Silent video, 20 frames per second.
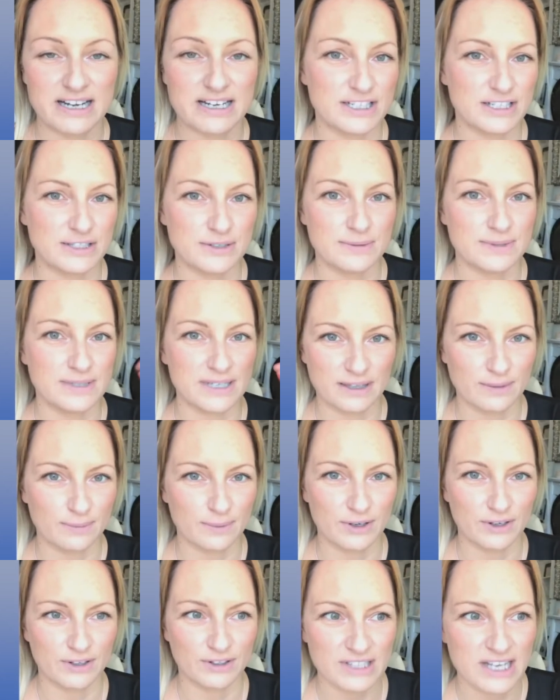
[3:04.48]
dudes in the
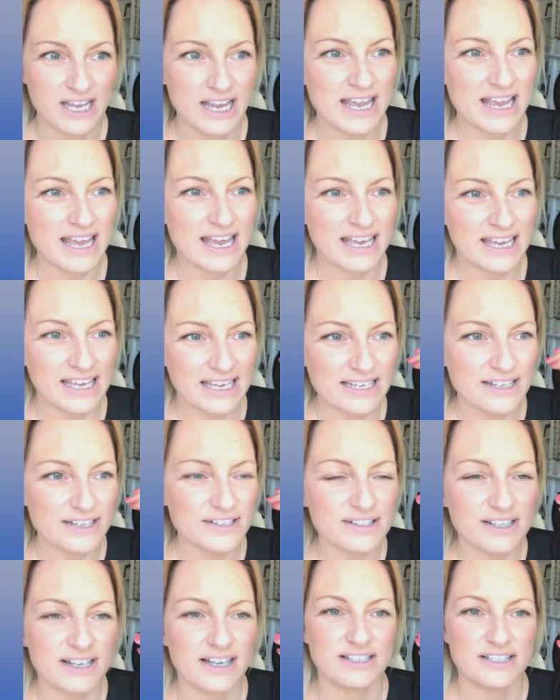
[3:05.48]
world, he
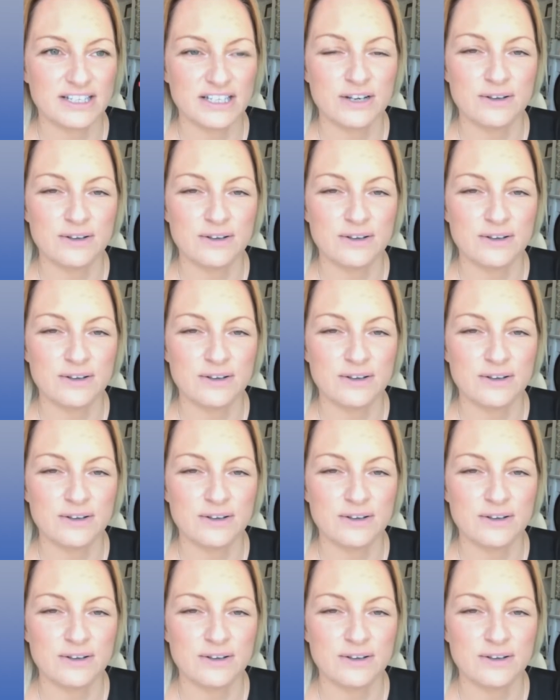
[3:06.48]
says, you know,